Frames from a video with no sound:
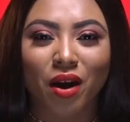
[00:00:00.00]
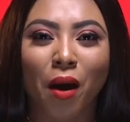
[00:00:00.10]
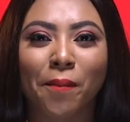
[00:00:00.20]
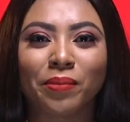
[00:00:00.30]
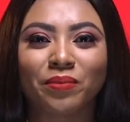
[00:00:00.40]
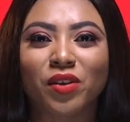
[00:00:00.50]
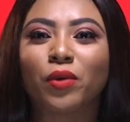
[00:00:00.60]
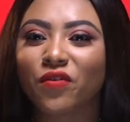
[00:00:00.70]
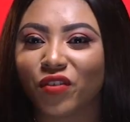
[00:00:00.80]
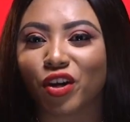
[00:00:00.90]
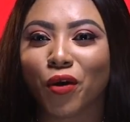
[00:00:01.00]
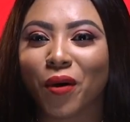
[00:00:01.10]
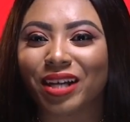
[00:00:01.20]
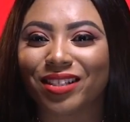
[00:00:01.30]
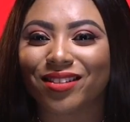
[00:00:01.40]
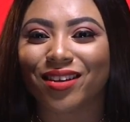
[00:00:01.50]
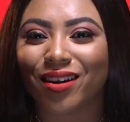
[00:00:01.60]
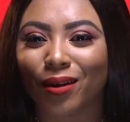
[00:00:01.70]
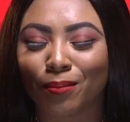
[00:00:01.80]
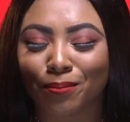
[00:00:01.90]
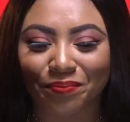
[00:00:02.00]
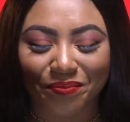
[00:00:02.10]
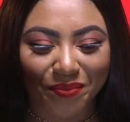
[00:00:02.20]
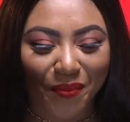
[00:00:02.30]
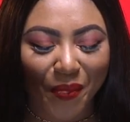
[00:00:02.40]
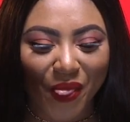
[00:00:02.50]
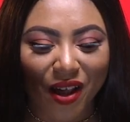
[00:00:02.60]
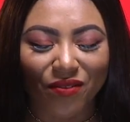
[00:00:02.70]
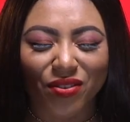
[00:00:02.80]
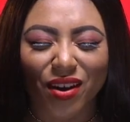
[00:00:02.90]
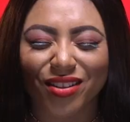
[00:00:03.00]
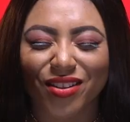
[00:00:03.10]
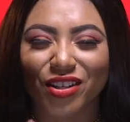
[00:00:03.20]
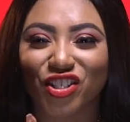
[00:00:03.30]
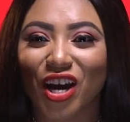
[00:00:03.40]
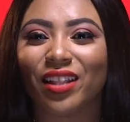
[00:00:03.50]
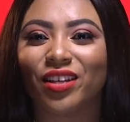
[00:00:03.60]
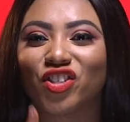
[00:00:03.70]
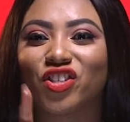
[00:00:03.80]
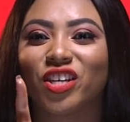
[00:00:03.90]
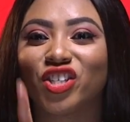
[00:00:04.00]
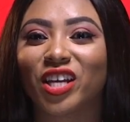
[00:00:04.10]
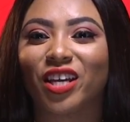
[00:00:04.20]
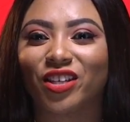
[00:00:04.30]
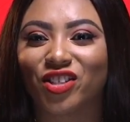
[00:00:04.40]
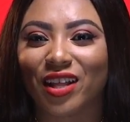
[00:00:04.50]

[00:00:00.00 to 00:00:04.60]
There was a video I did the challenge, the Shiggy